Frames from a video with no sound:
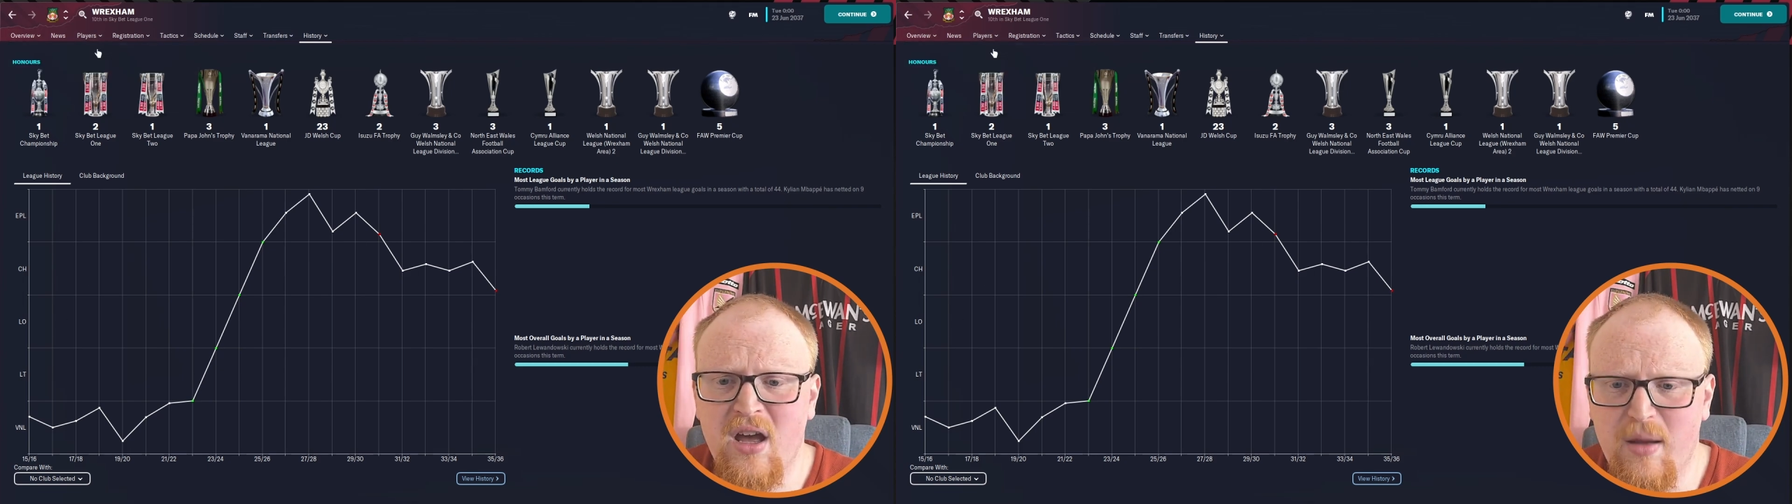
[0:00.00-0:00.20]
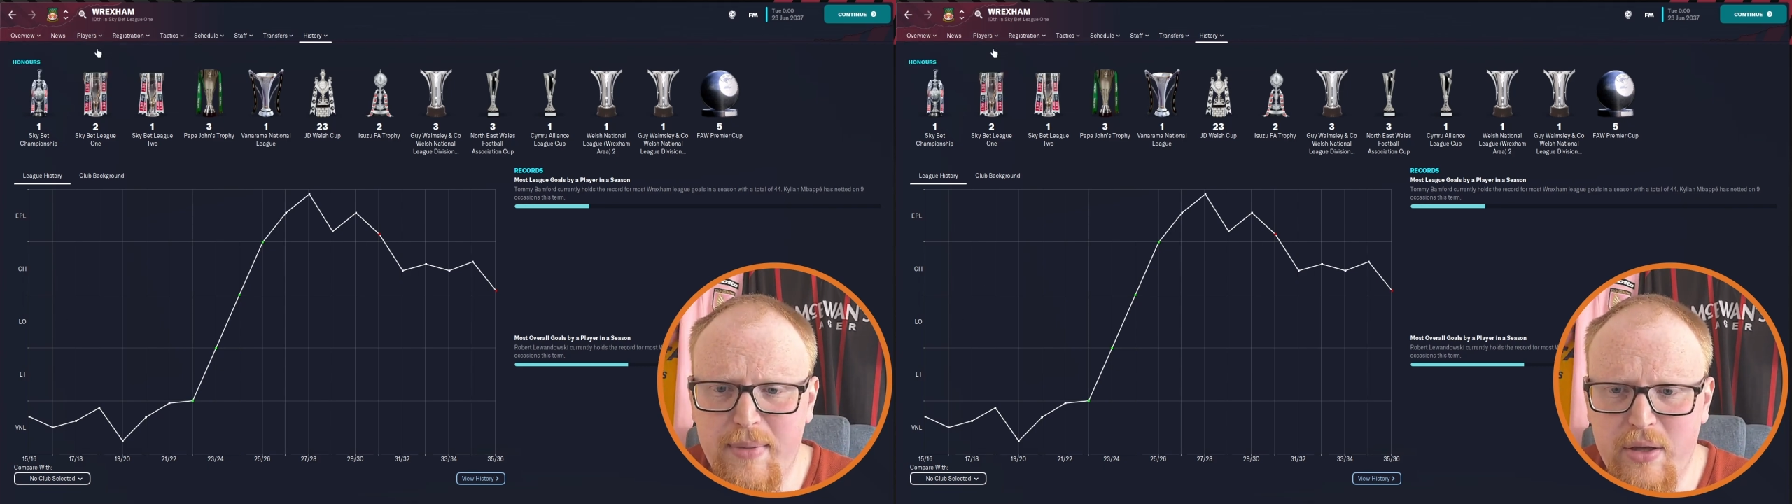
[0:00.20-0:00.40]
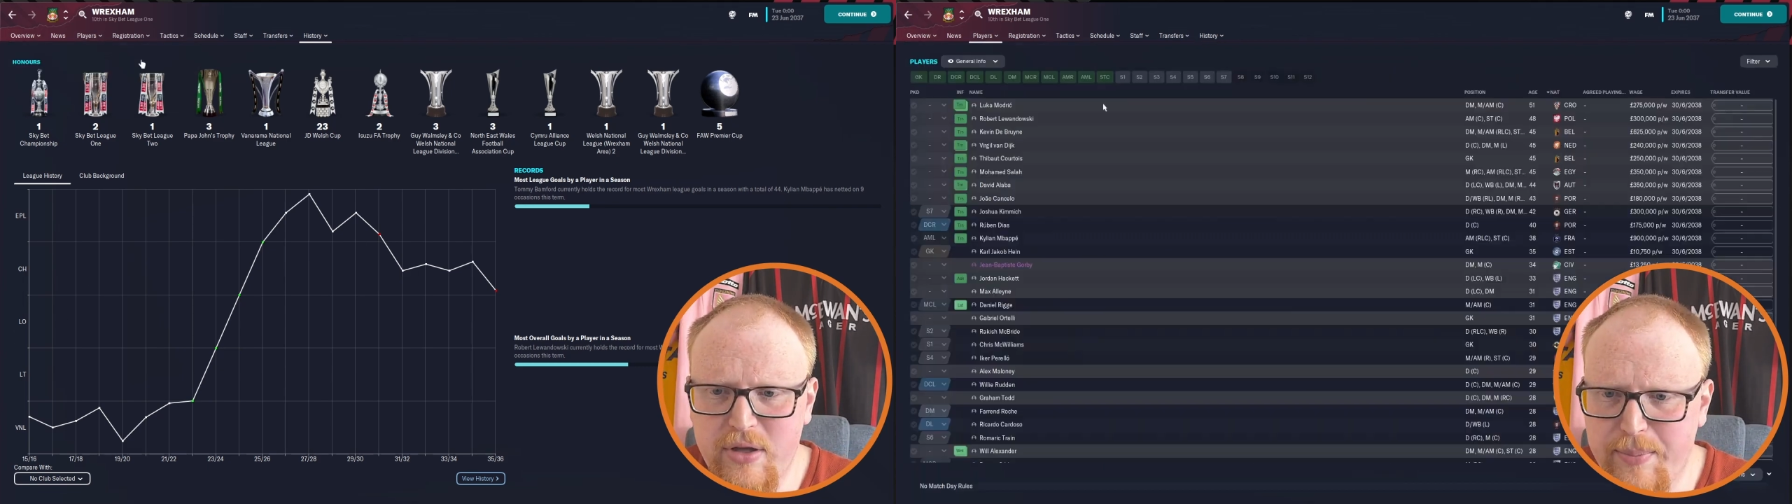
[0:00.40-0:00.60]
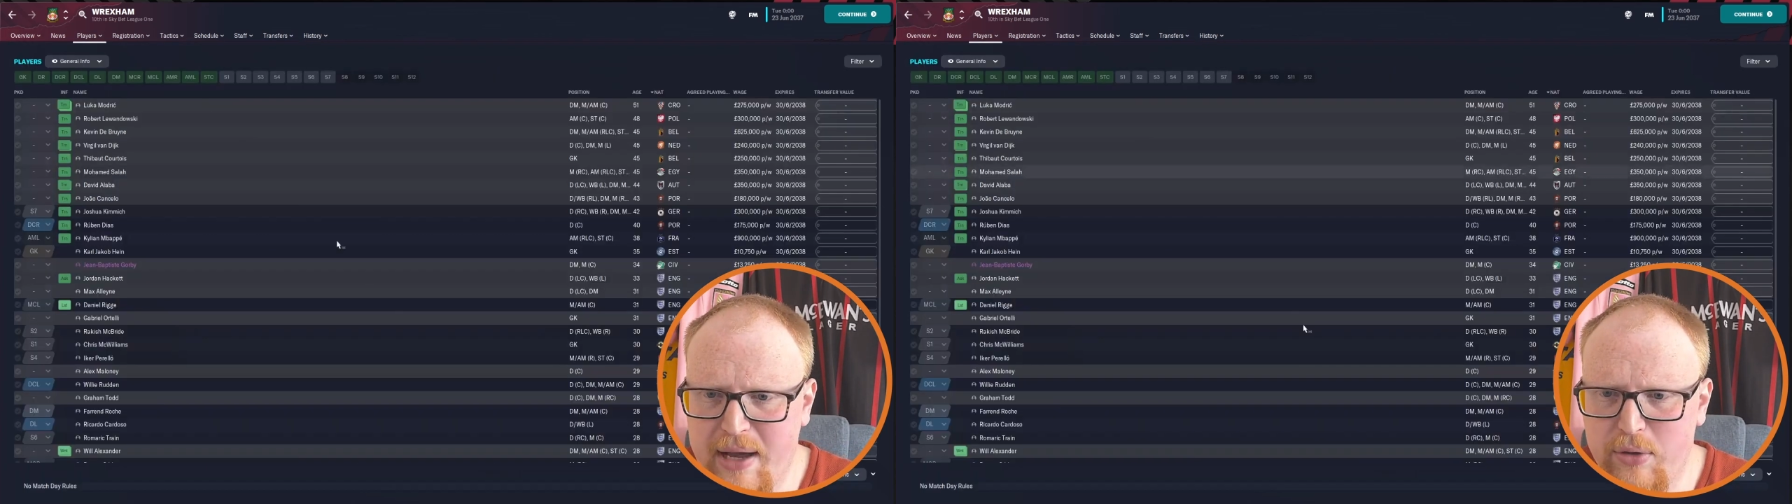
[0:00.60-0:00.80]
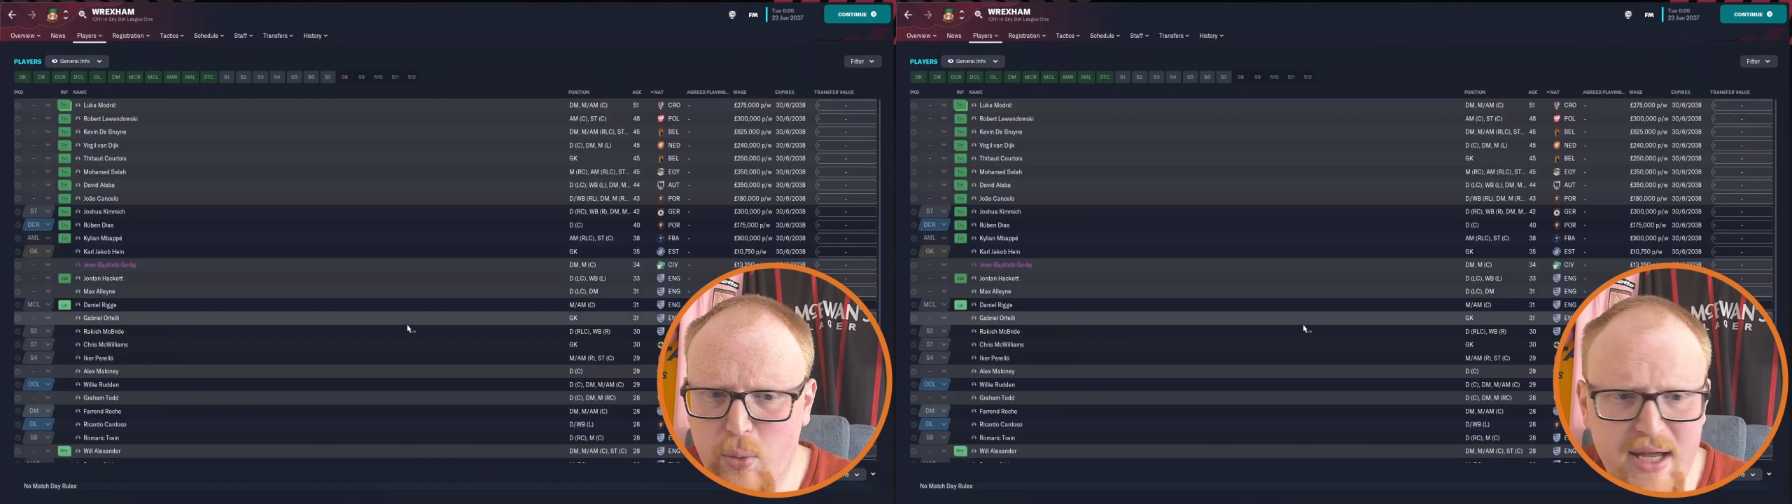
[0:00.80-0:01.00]
£1 million
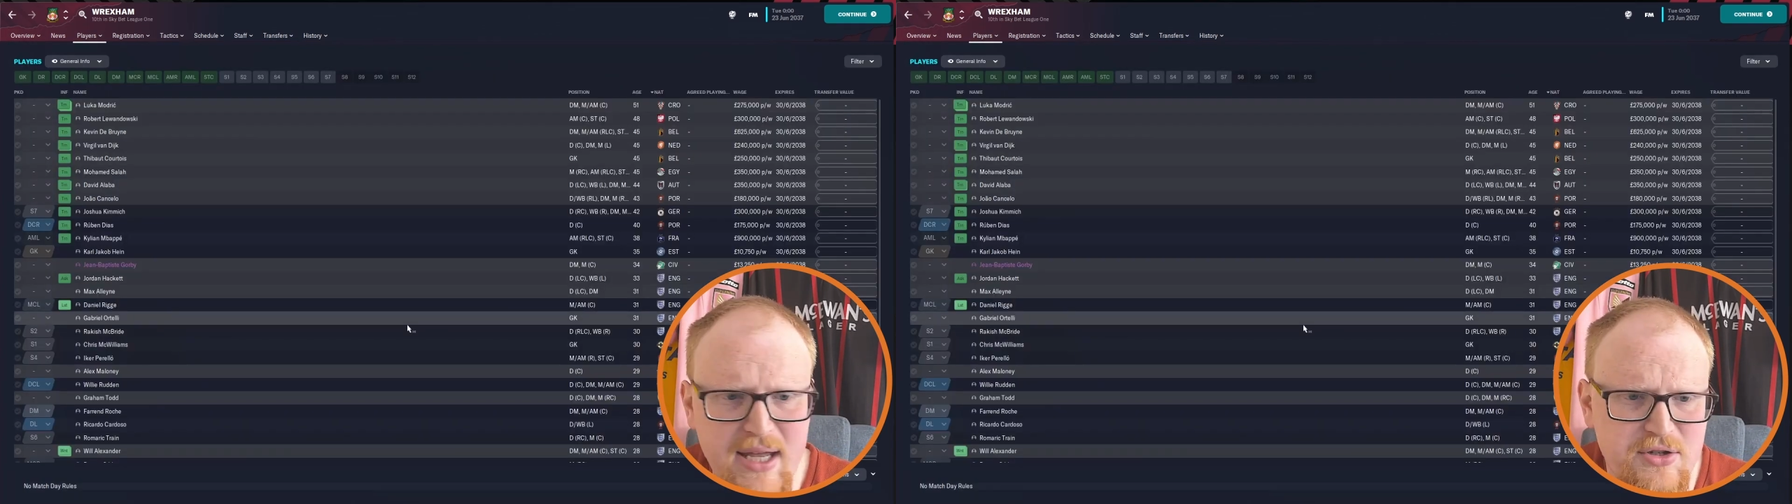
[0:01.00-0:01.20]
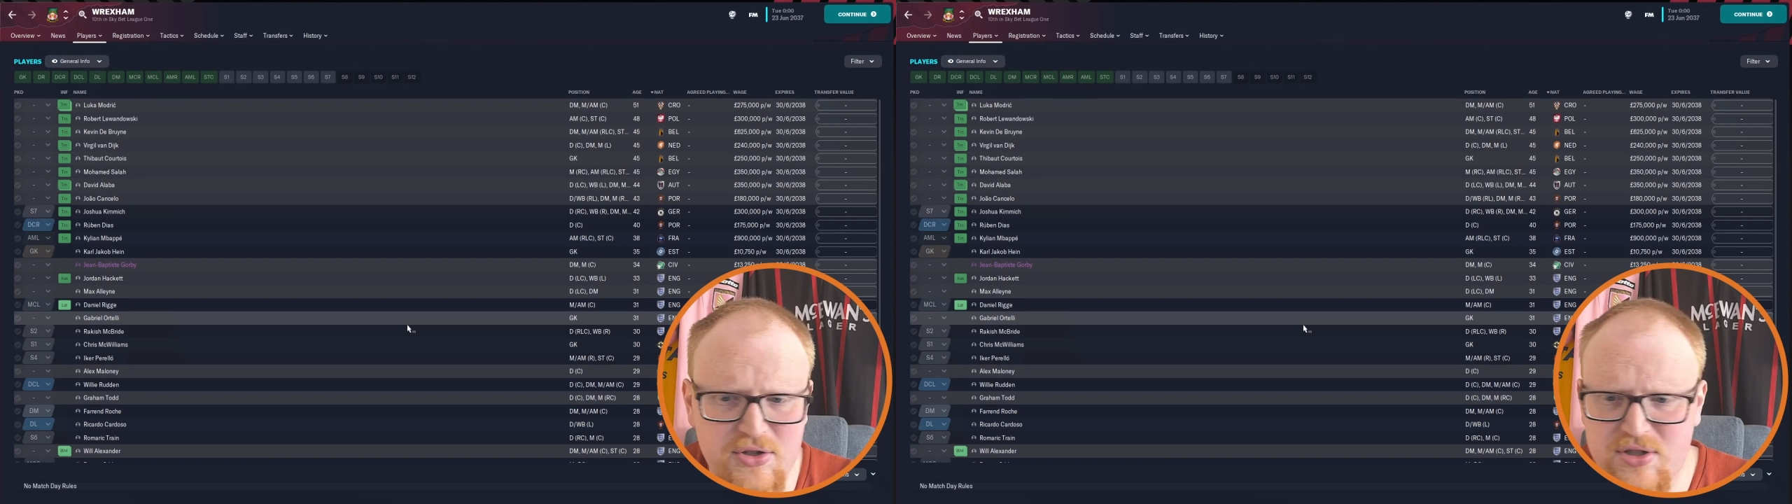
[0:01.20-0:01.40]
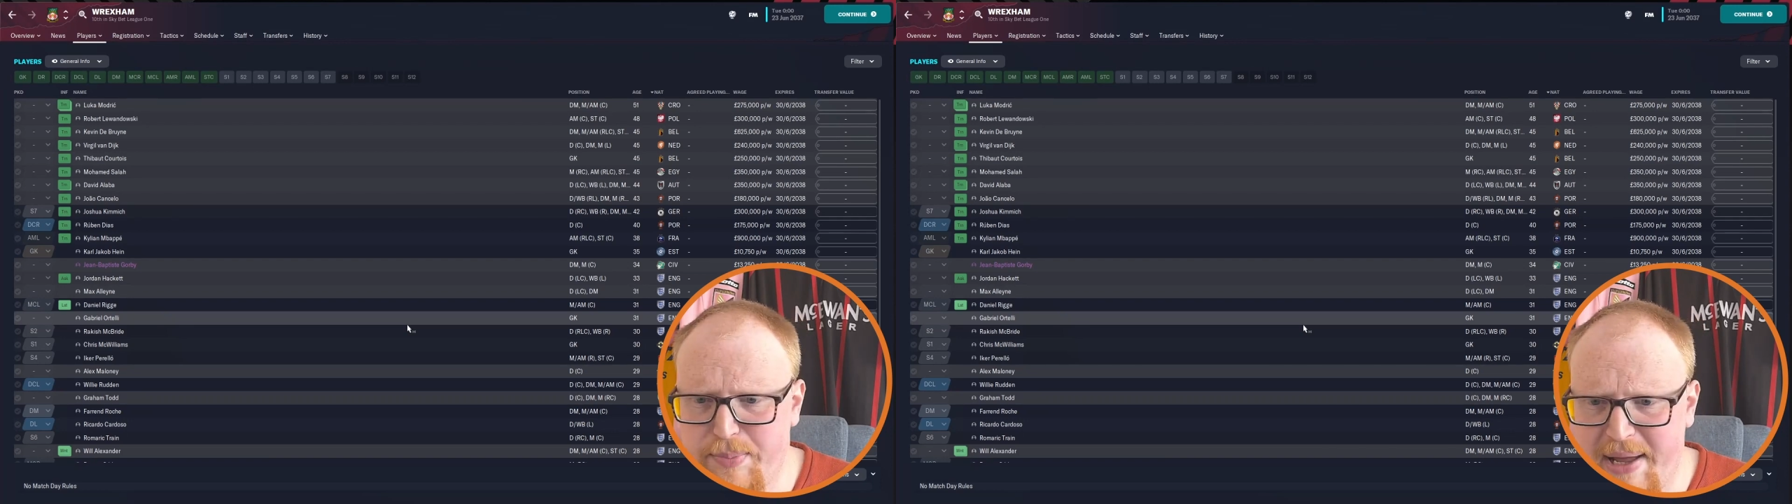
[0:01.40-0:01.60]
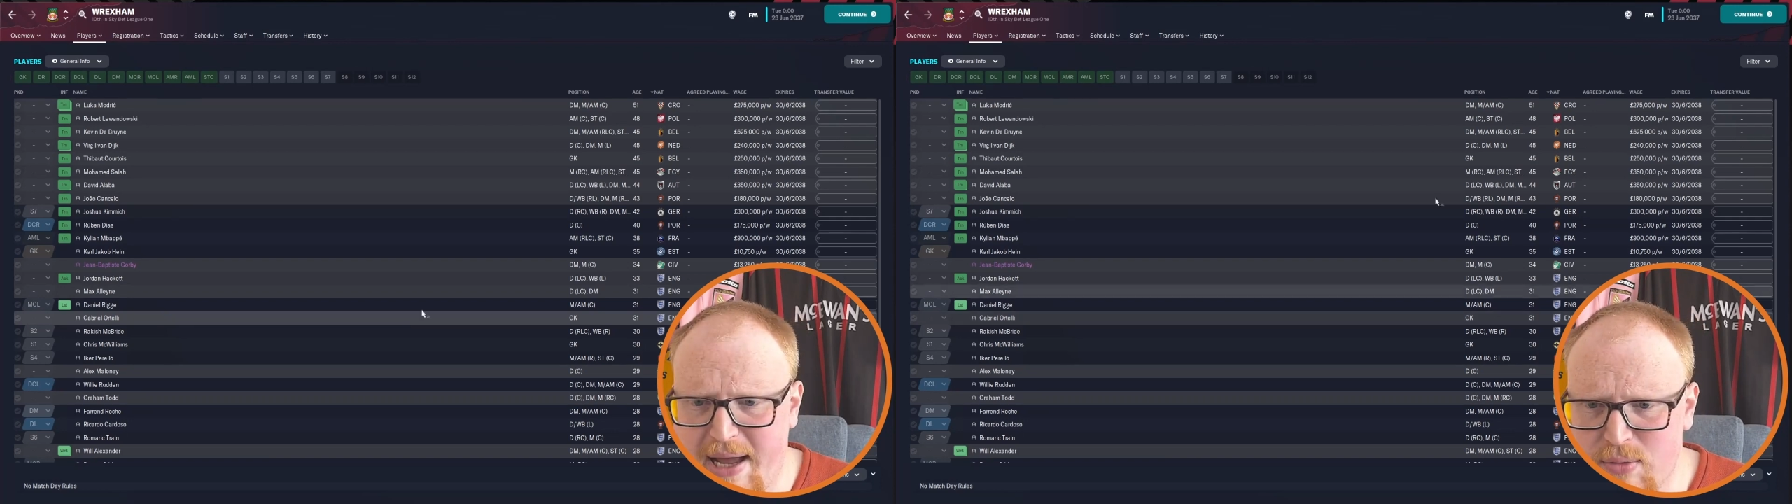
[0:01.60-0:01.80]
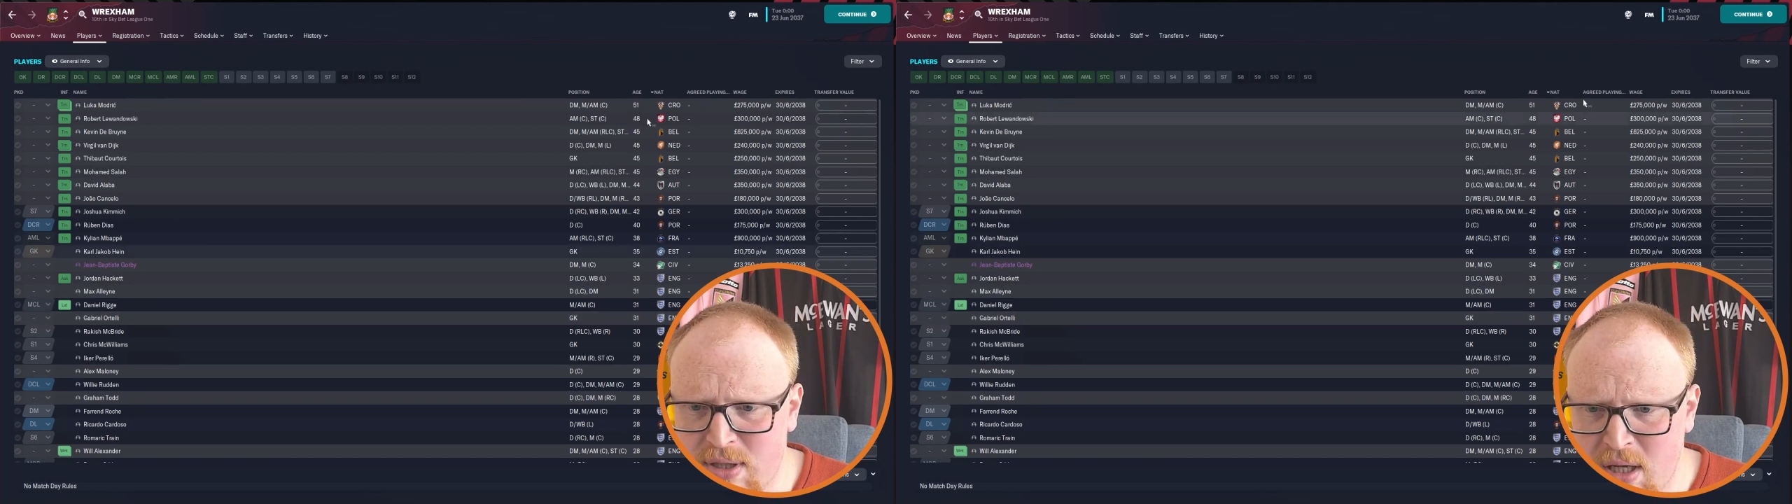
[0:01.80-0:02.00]
a week, just
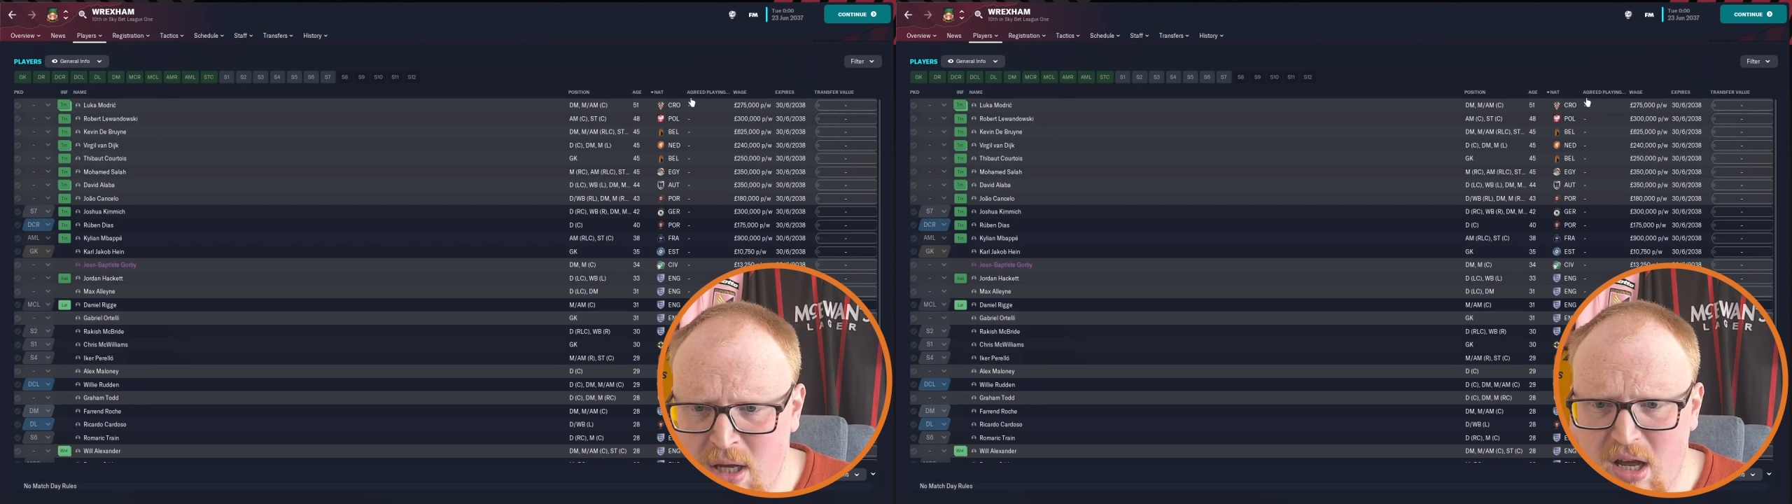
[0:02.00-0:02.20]
about.